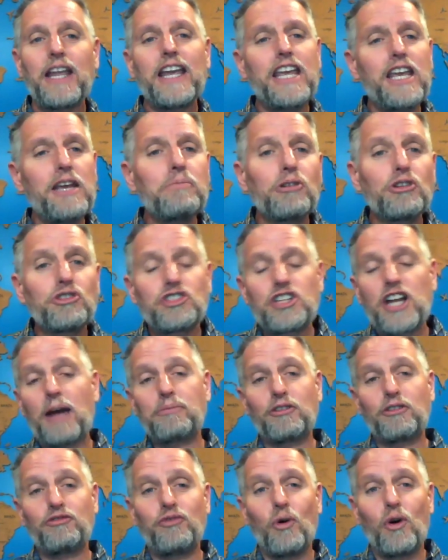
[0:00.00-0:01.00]
Hebrews
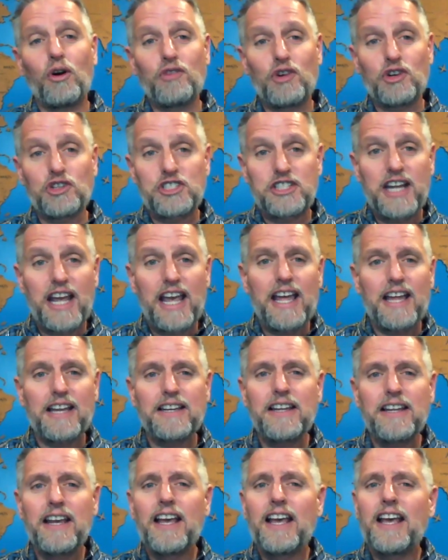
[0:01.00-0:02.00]
chapter 4, verse
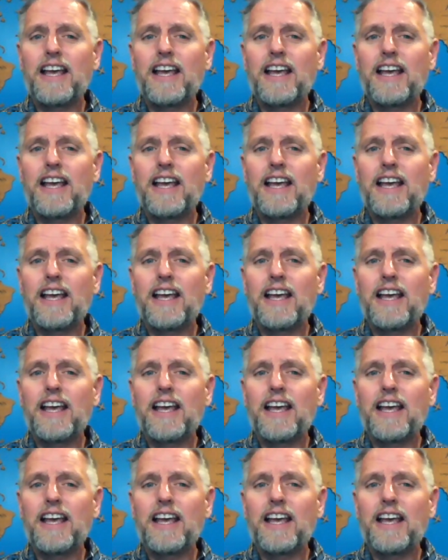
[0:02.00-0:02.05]
10